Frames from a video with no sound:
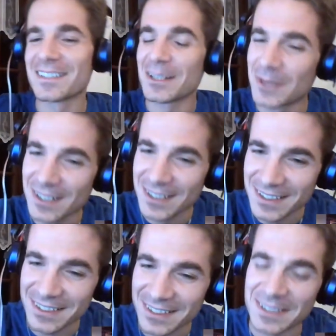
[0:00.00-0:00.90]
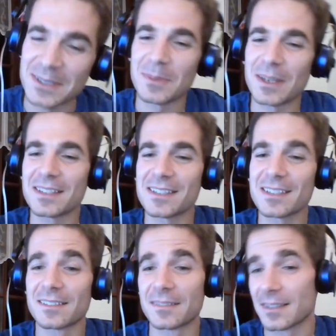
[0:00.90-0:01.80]
somewhere in the
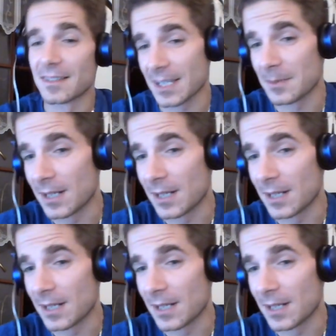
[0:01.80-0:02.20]
space. Some